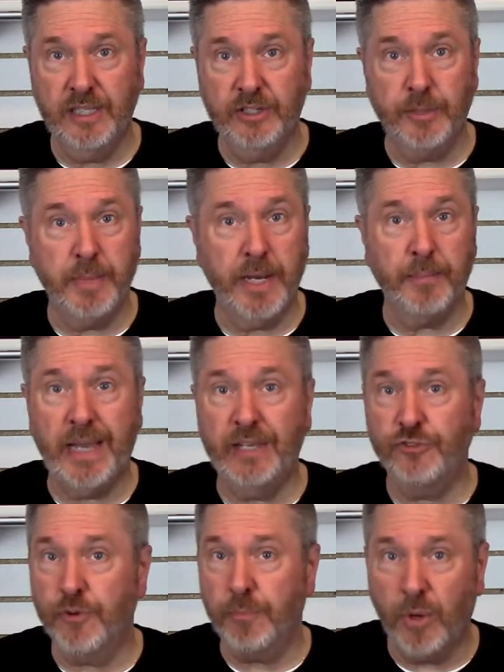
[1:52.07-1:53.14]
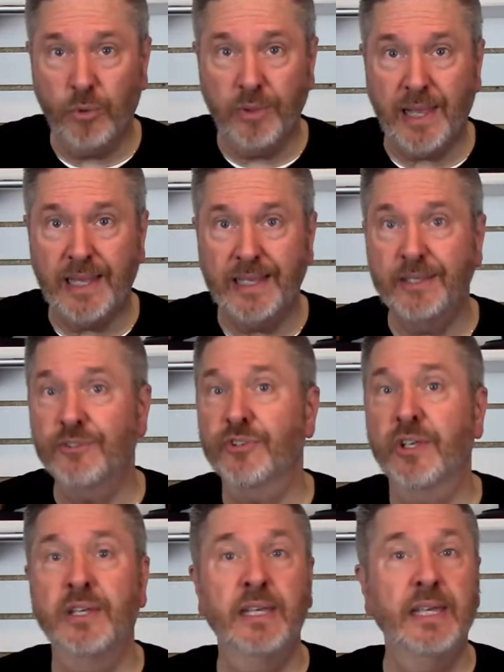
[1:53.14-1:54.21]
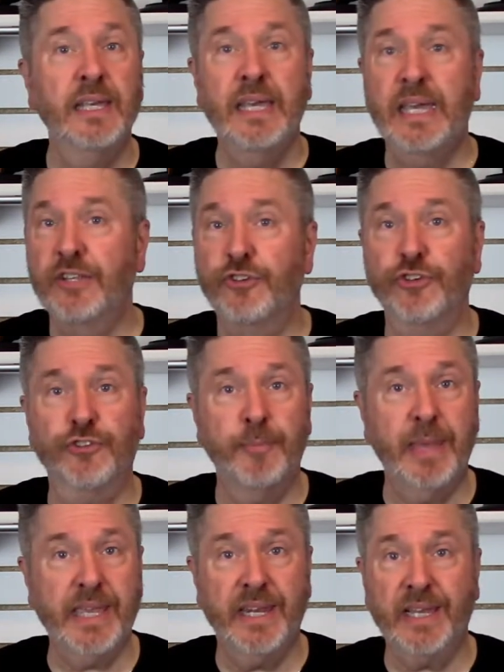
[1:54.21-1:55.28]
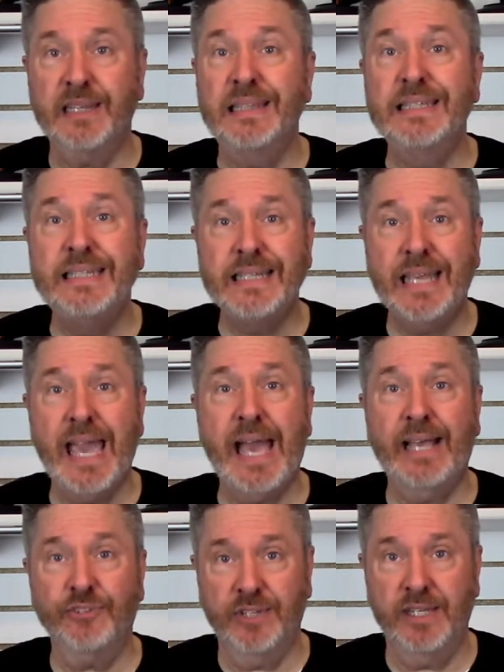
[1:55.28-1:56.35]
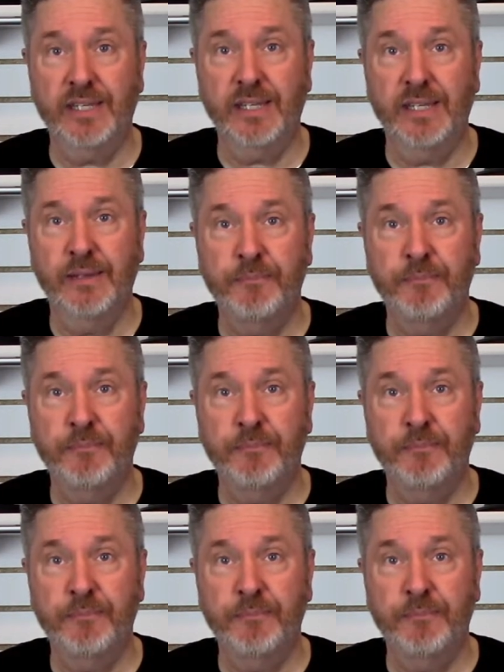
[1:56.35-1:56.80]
to minimize your mold lines and just to make it a clean casting.